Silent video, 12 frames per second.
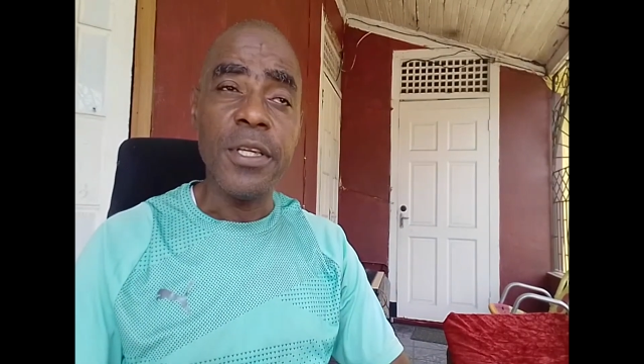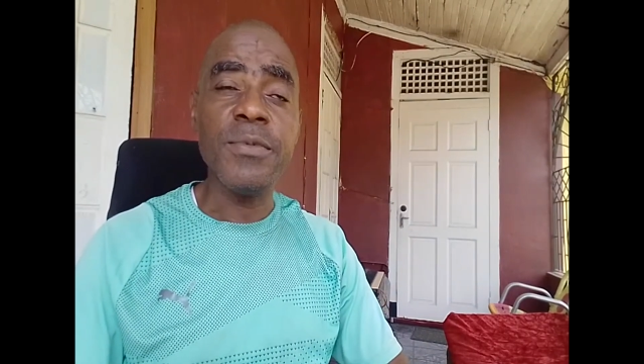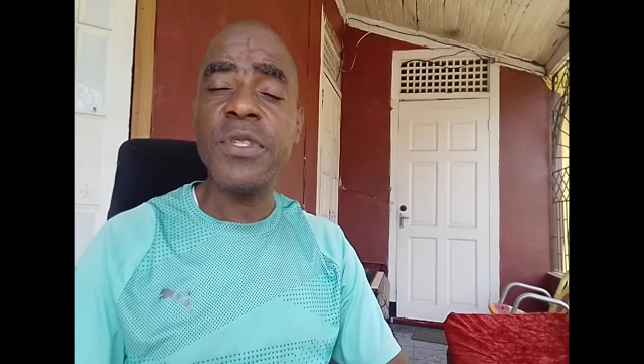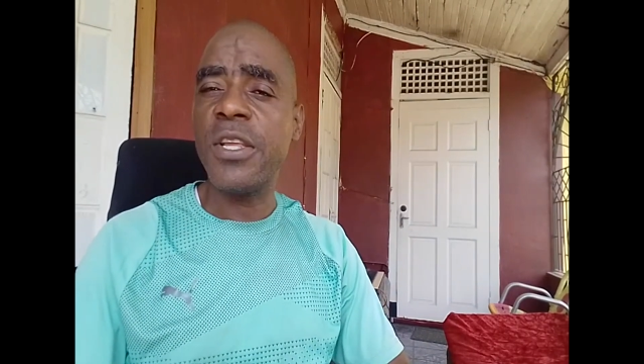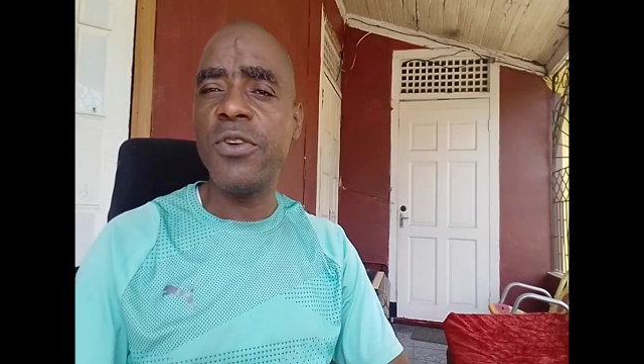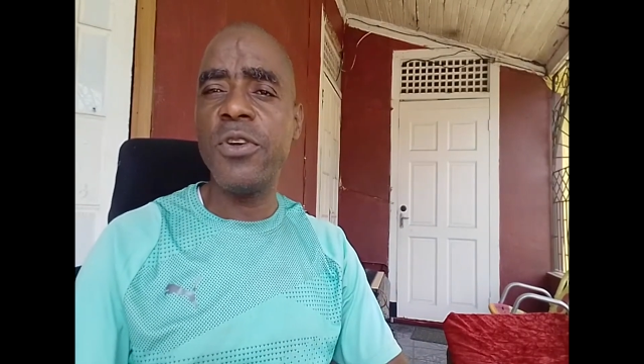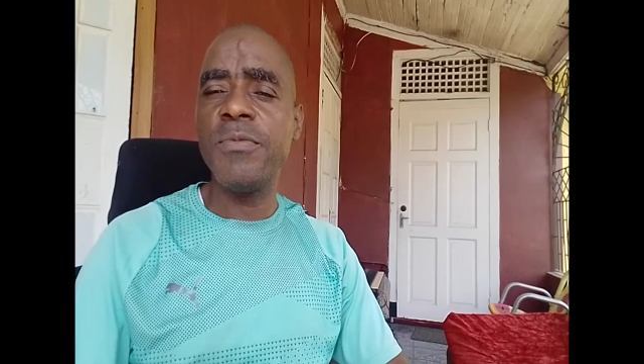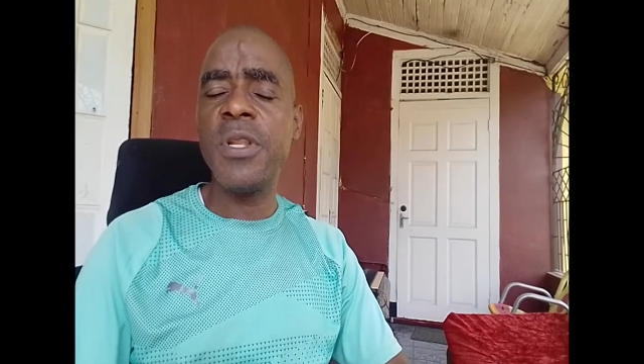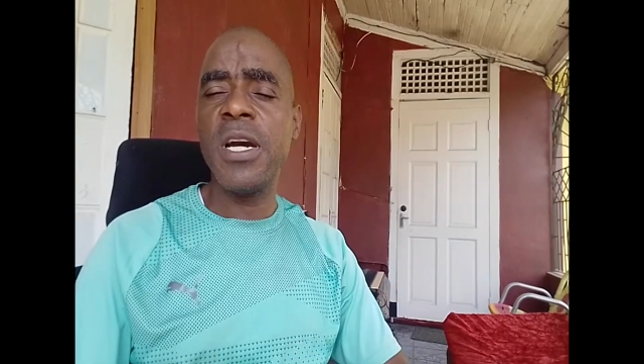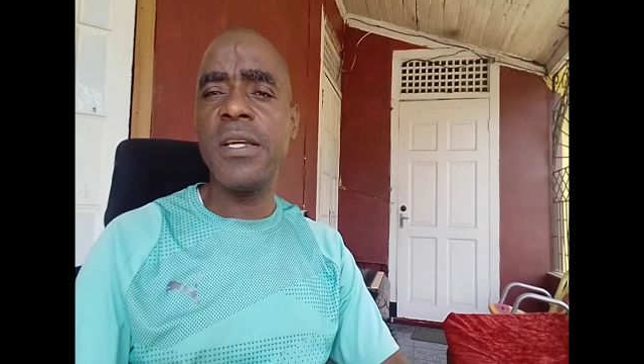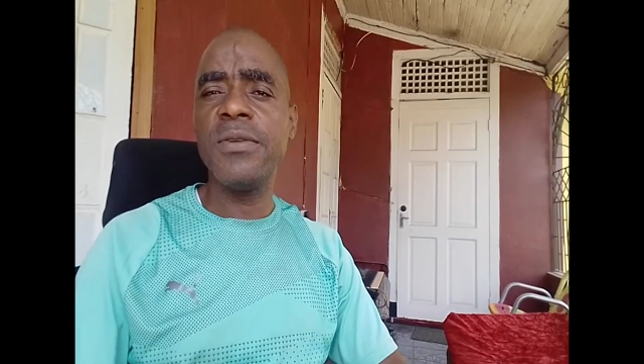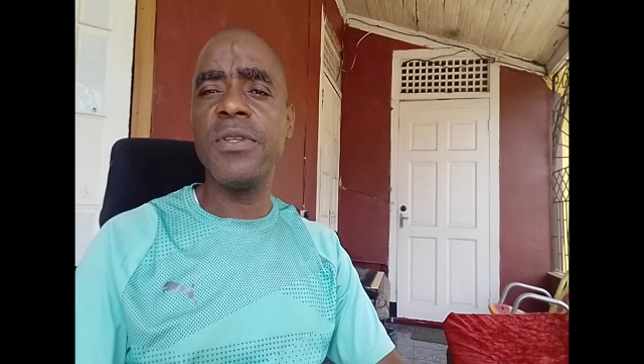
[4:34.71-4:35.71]
He said, no, I'm
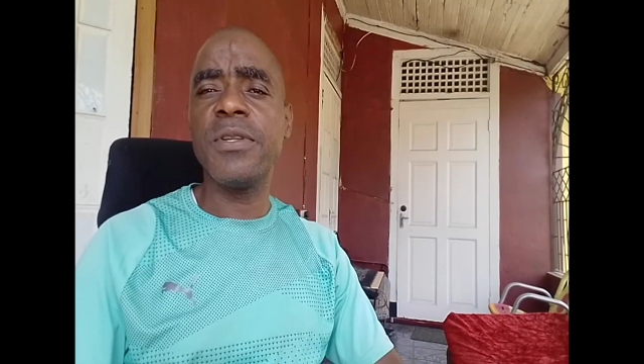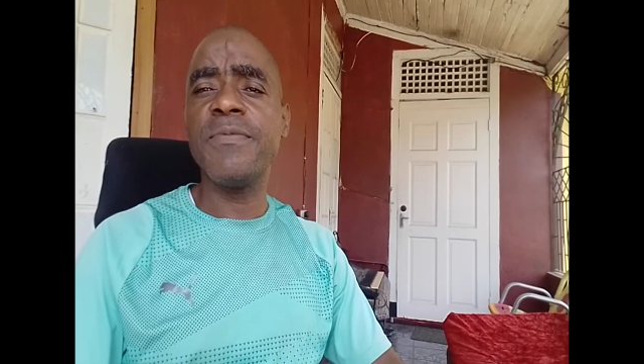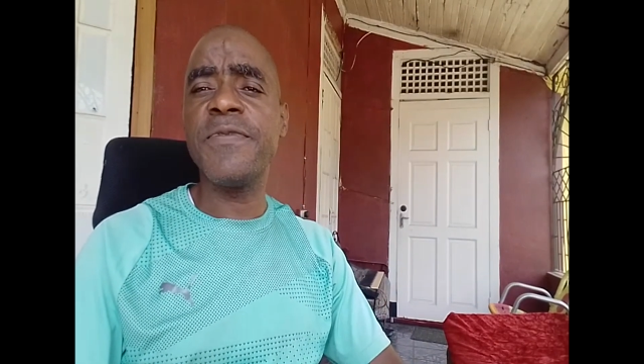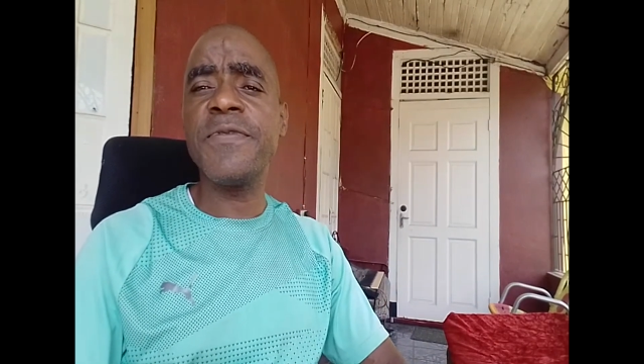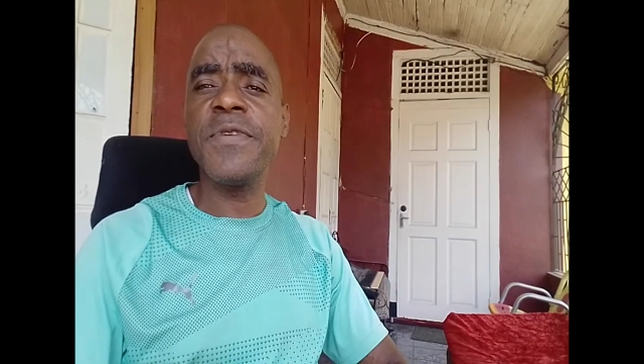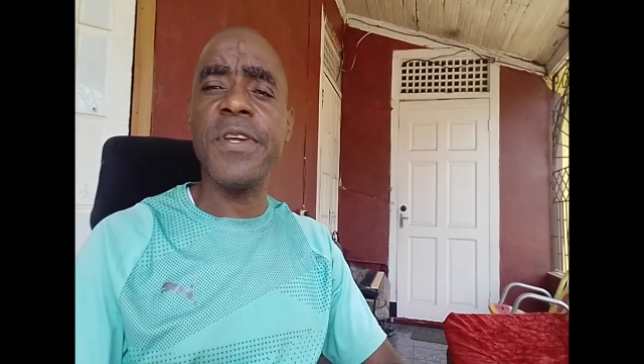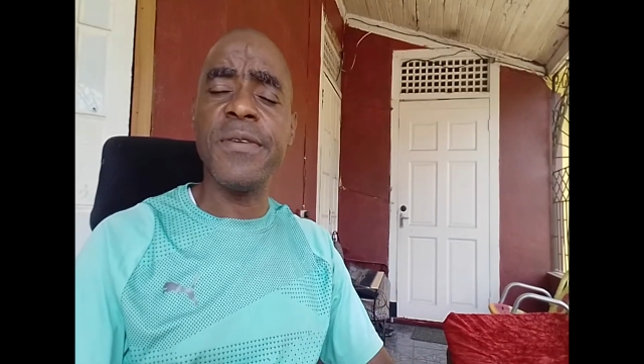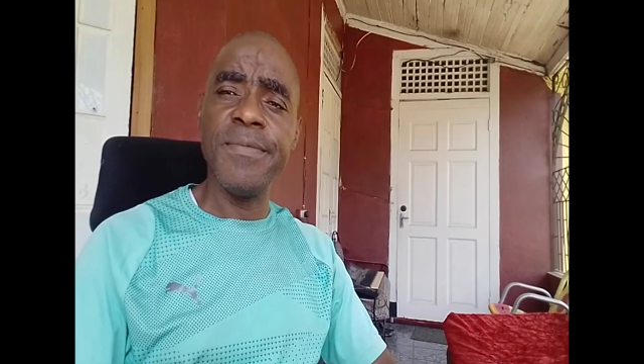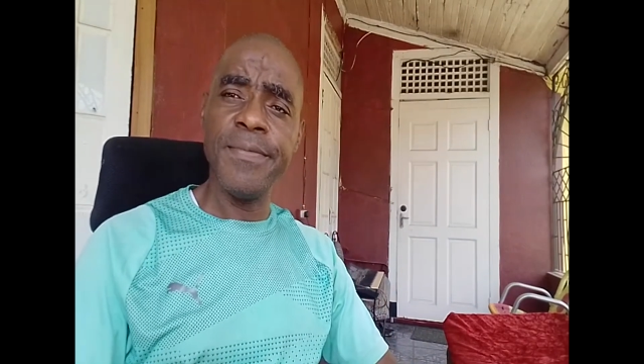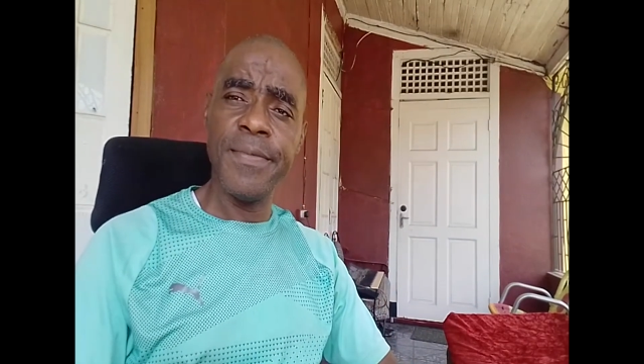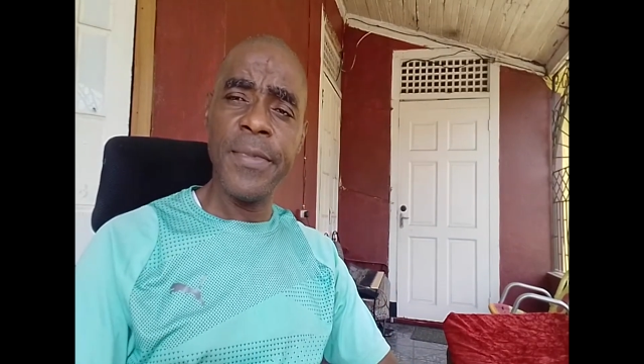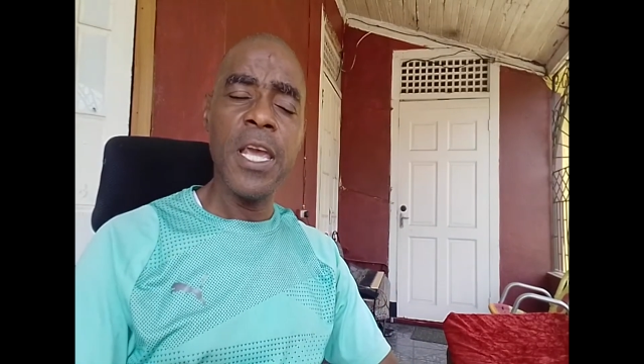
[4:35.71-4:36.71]
not doing it free.
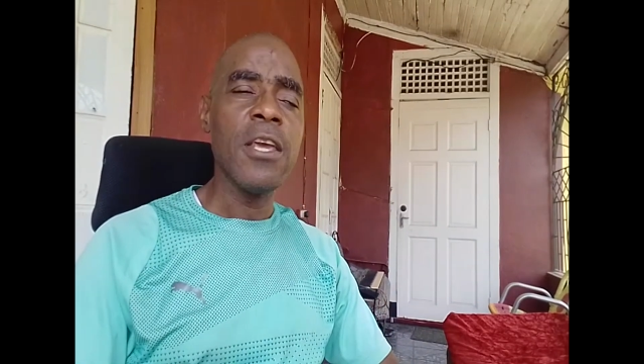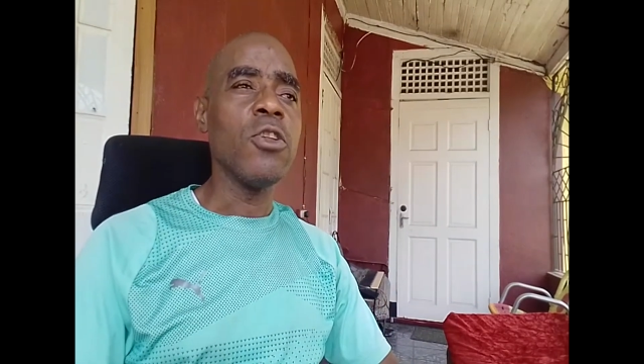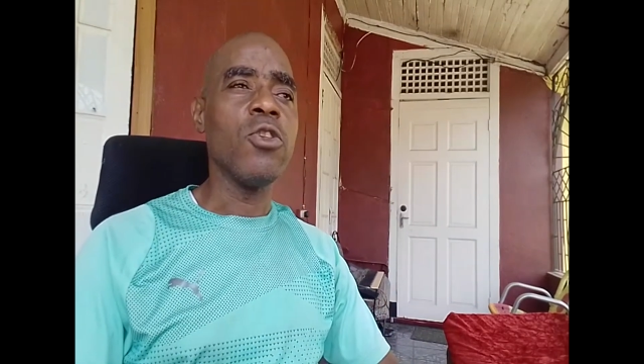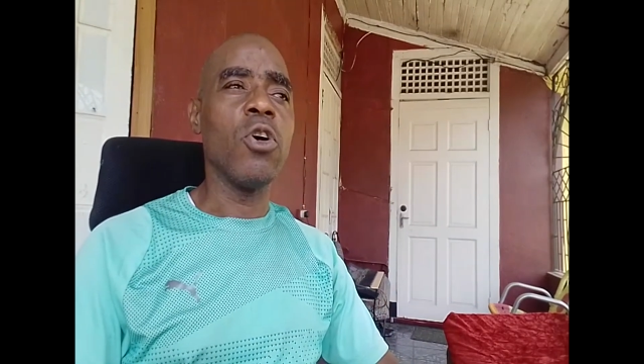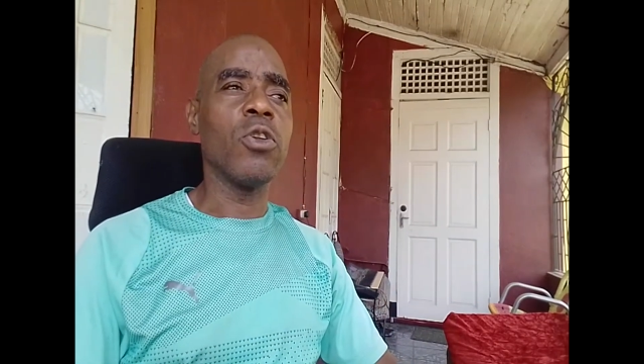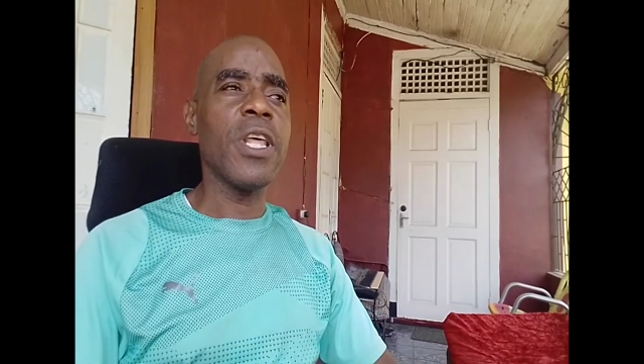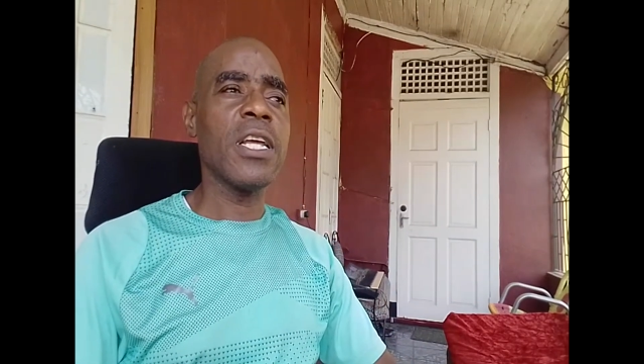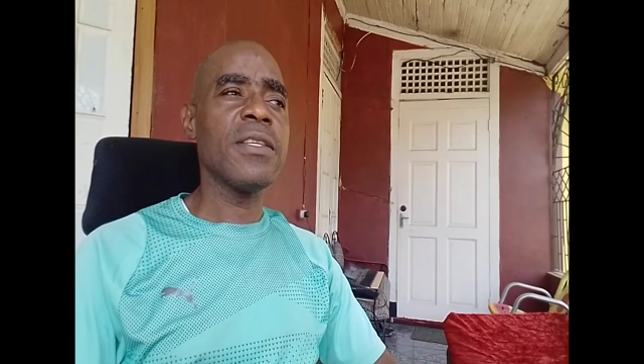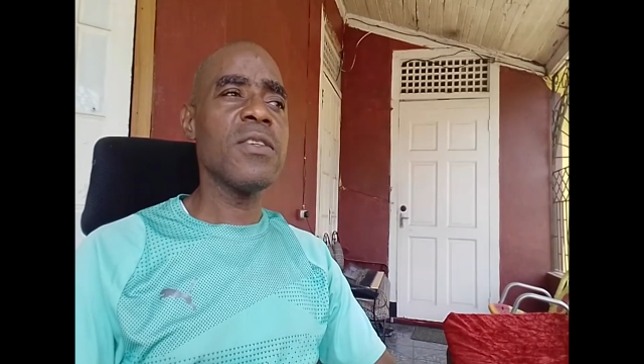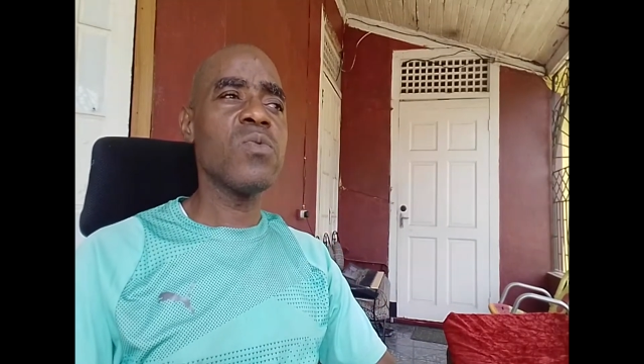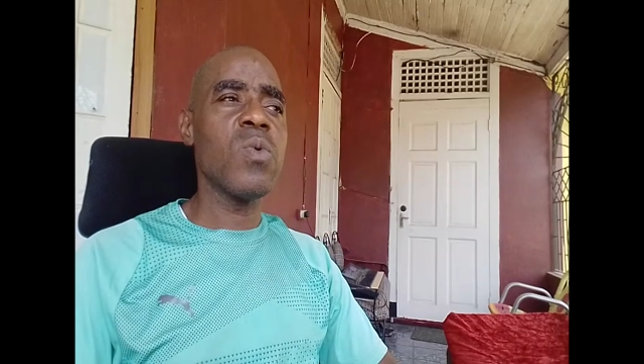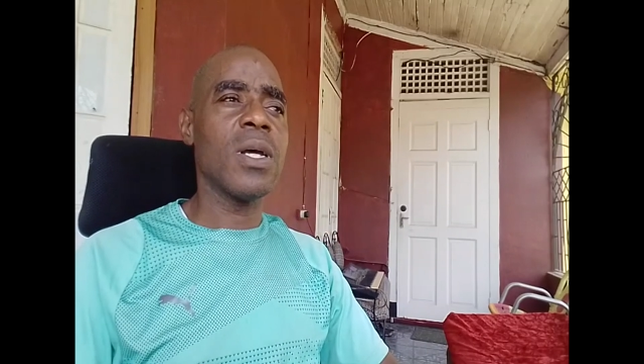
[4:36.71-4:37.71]
Now
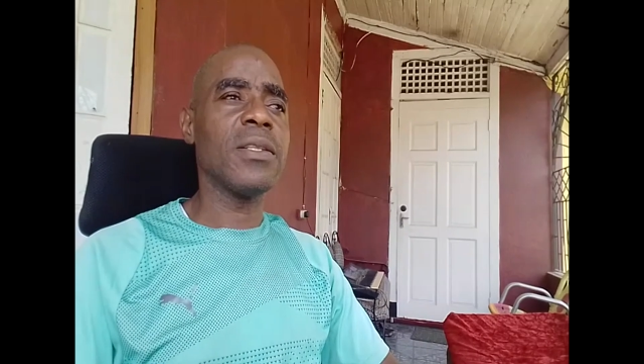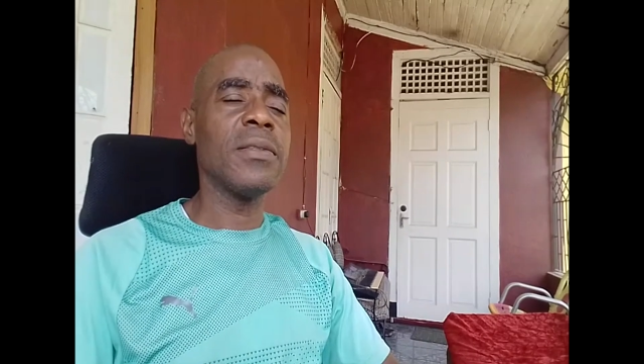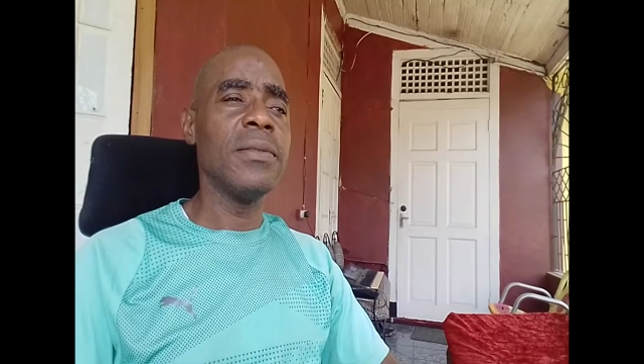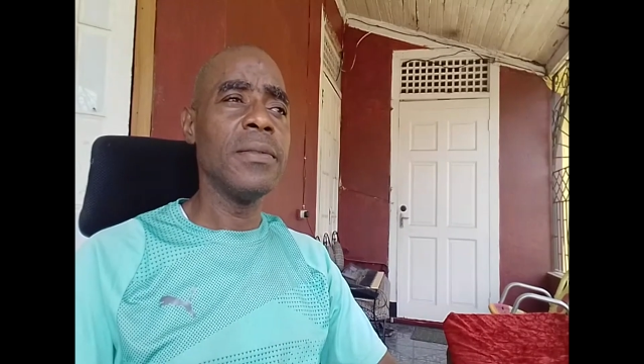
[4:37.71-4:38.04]
that is what